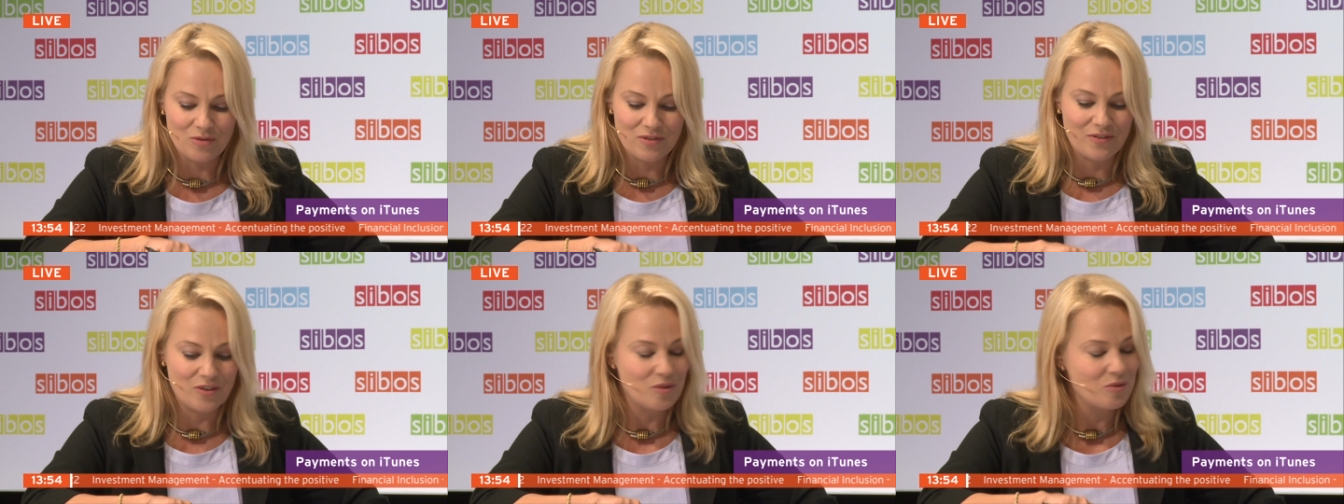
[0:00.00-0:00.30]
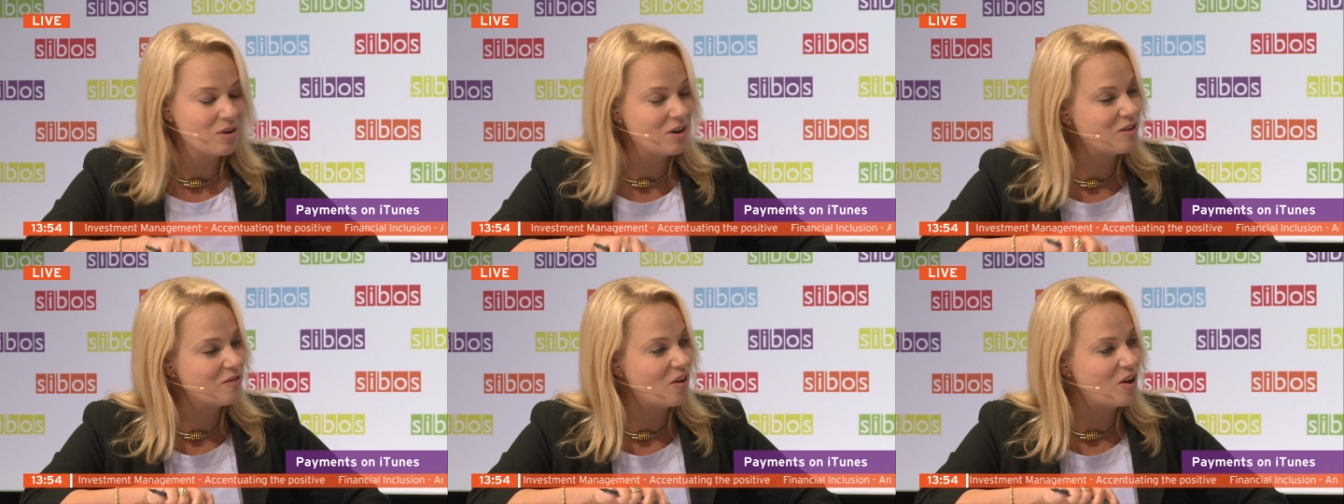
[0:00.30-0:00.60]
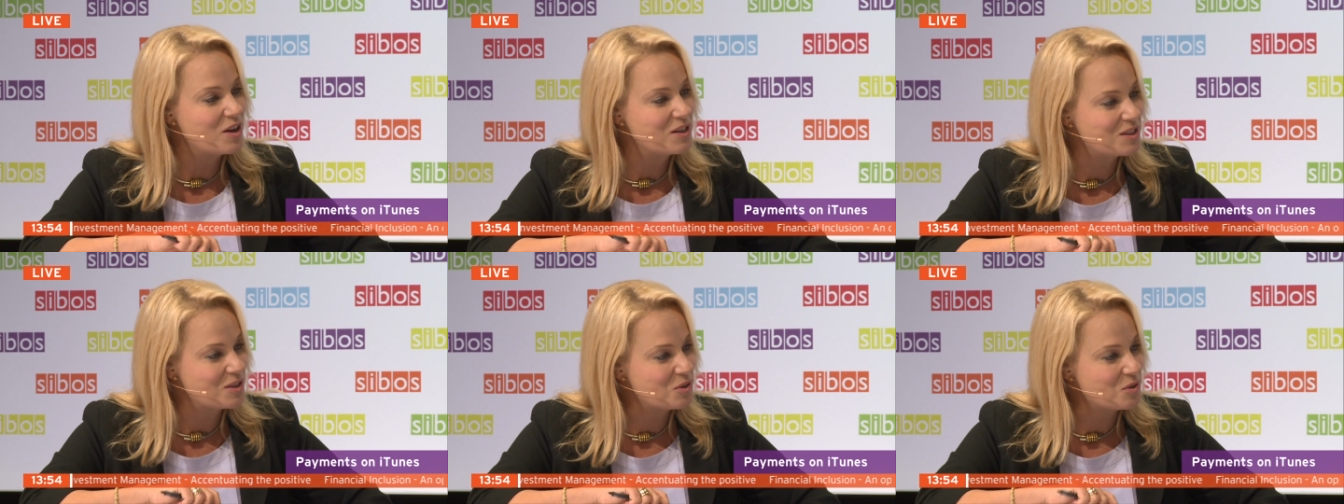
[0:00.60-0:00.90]
or if you are an
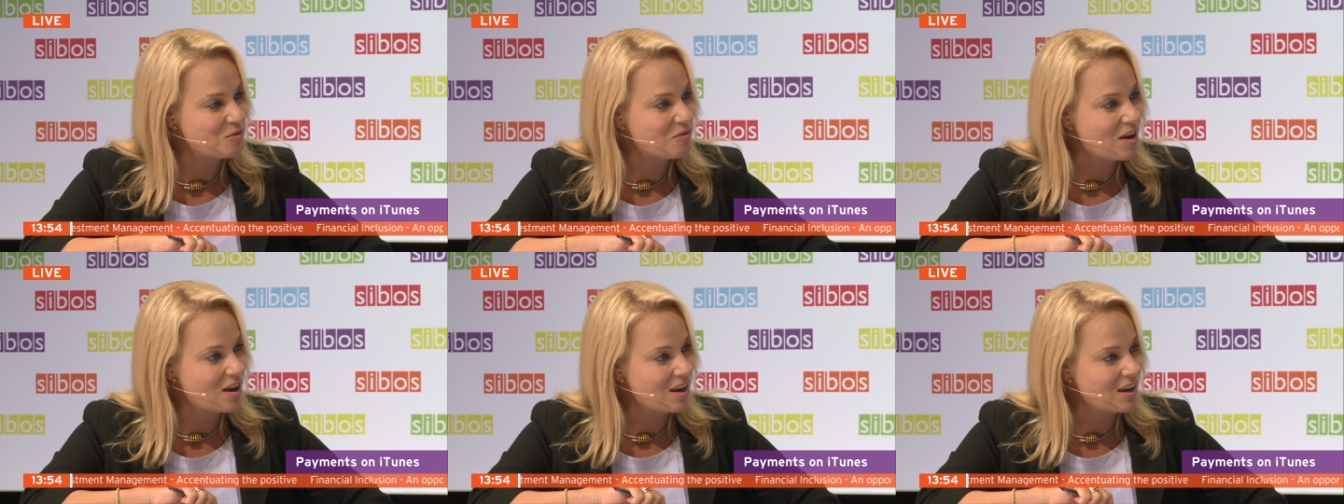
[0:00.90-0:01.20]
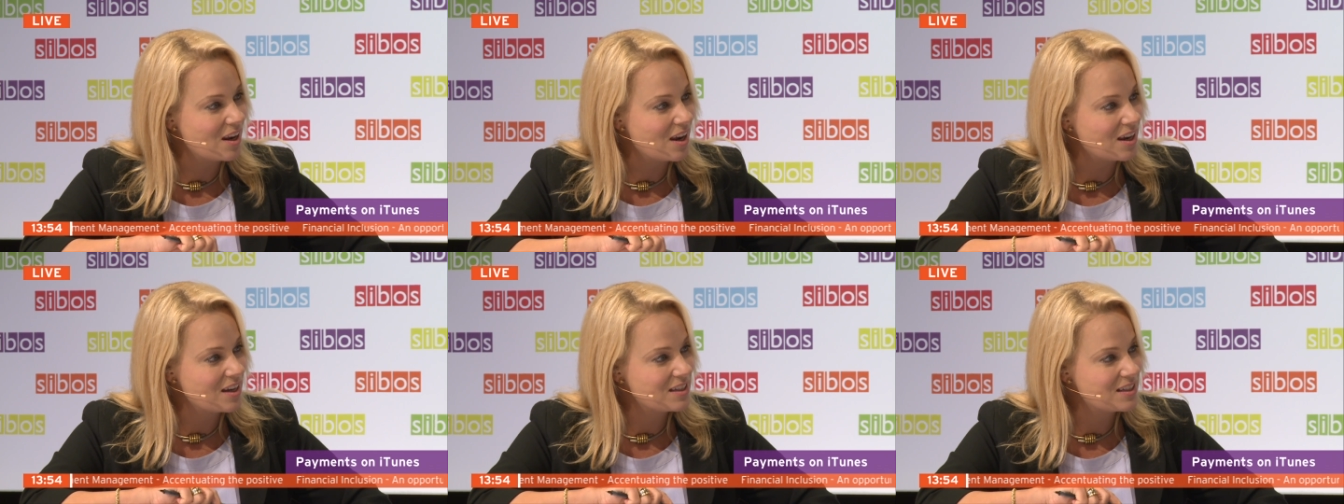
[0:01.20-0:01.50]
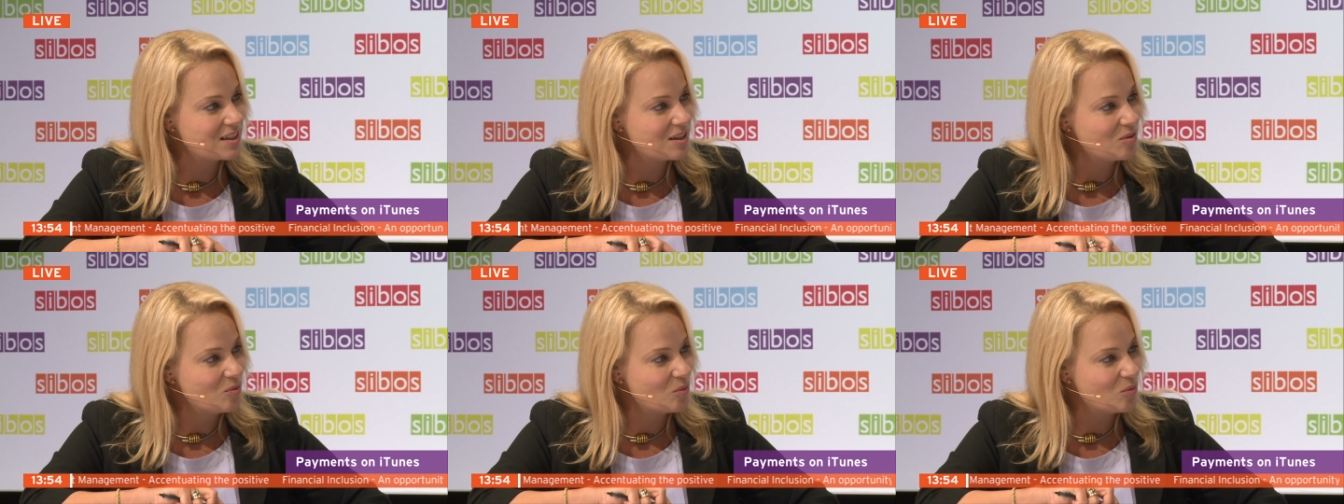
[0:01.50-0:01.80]
advisor to a
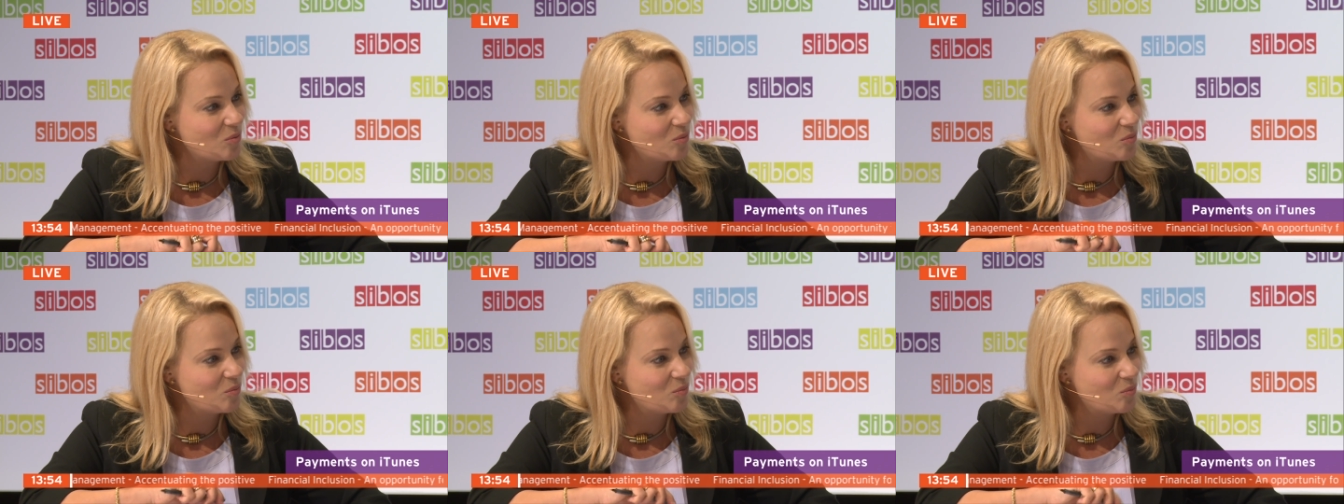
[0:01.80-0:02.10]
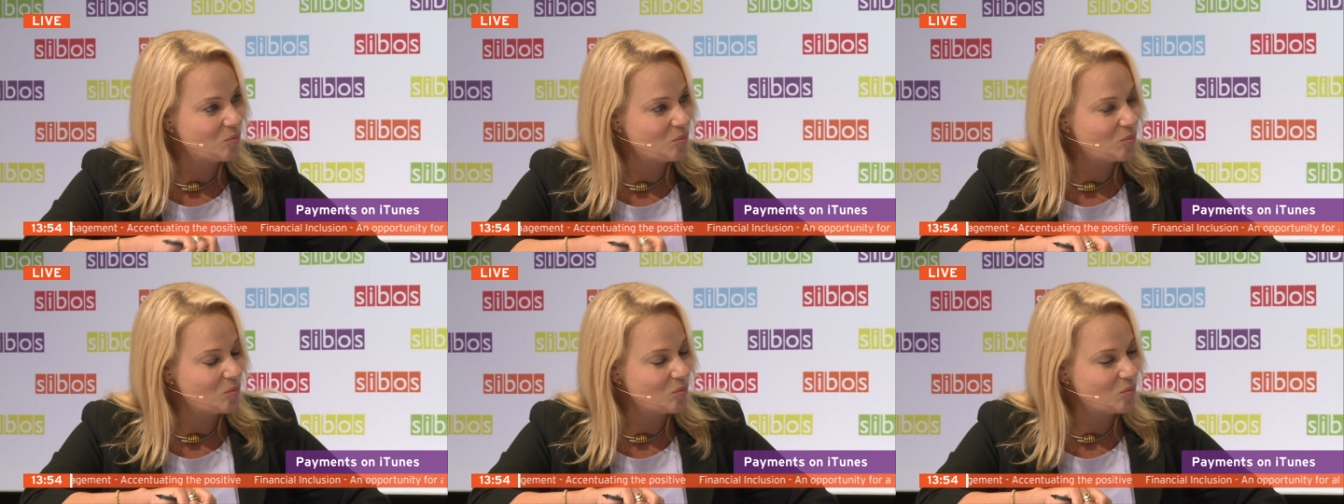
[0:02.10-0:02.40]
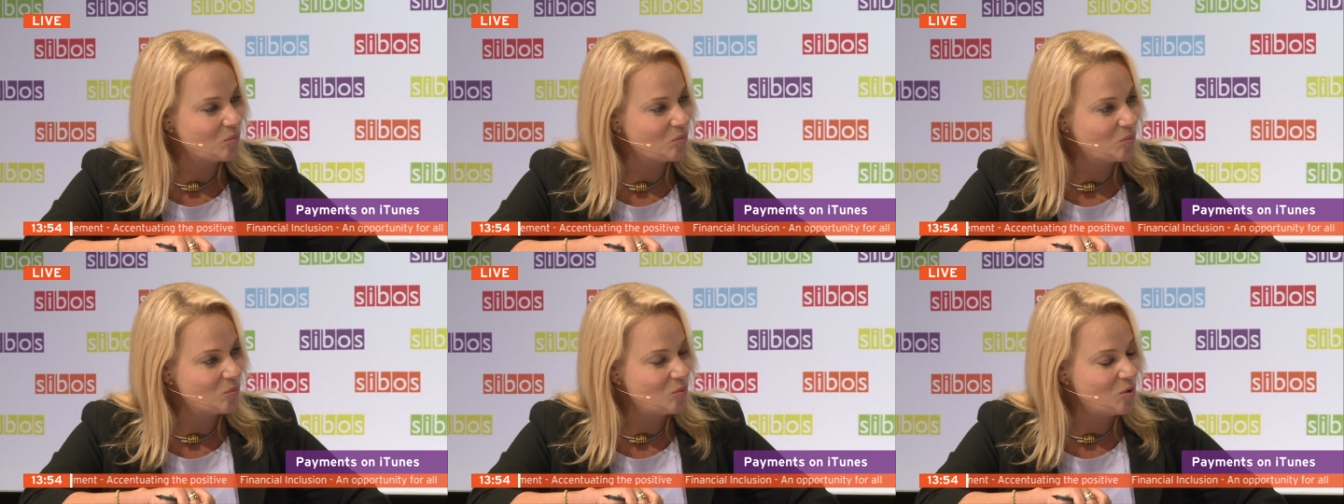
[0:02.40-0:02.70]
regulator,
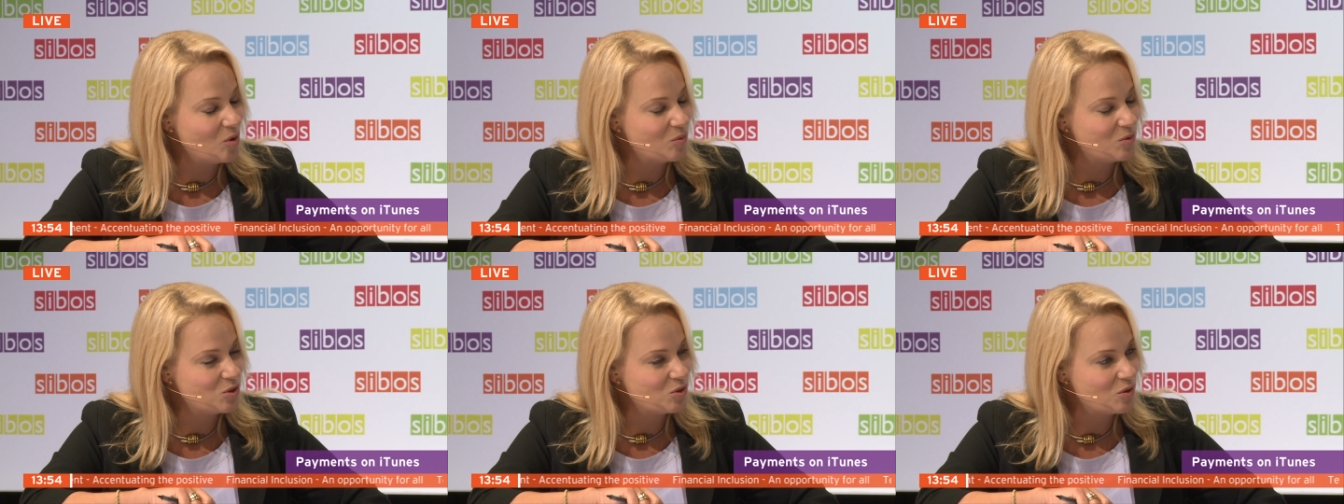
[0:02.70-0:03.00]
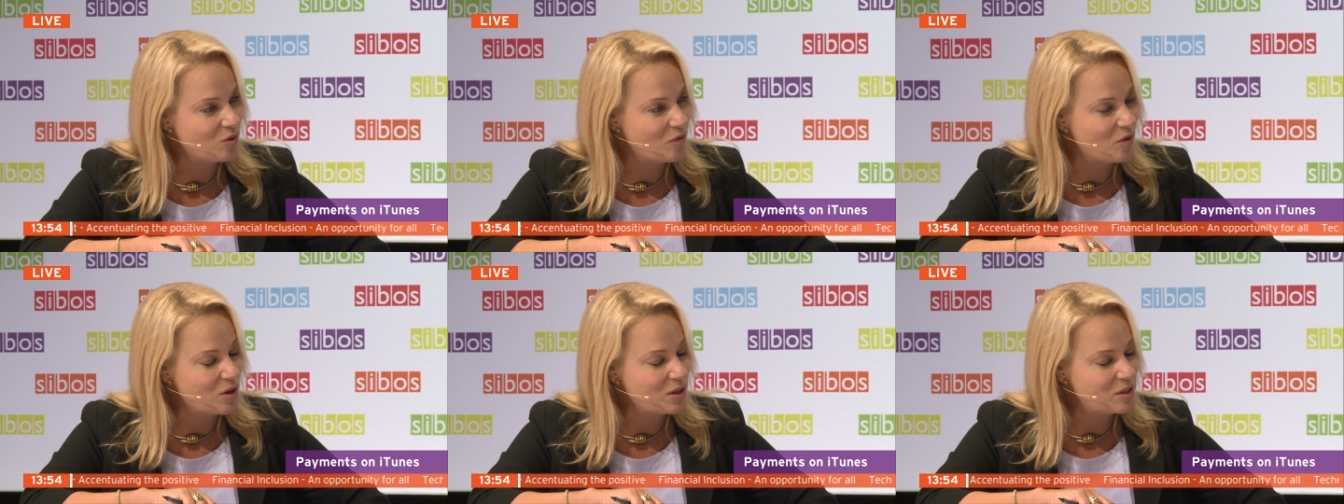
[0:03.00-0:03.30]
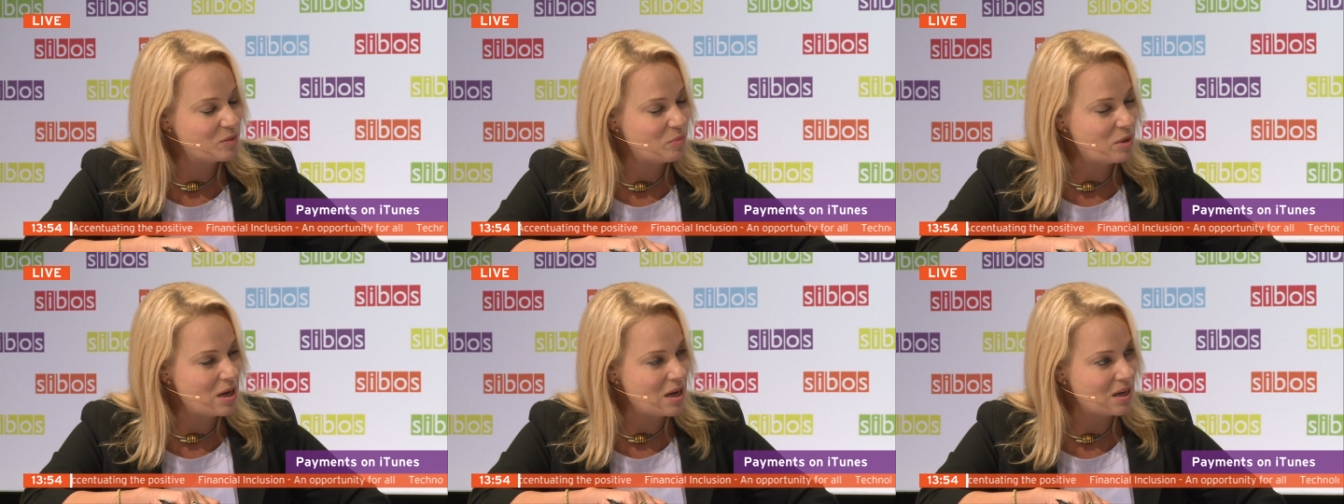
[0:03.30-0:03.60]
what would your
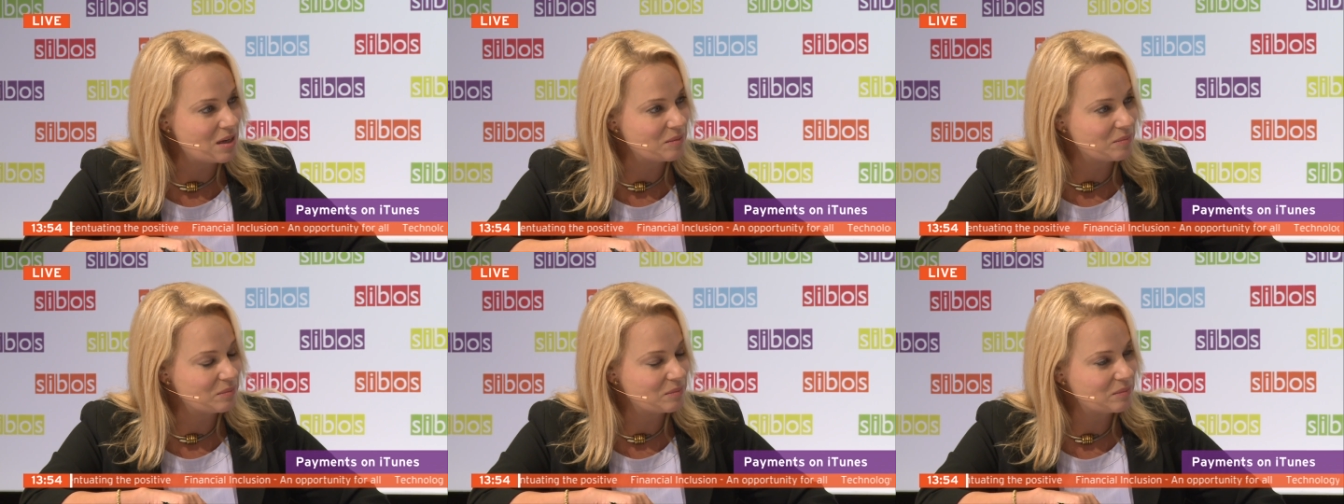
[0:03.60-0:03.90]
advice be?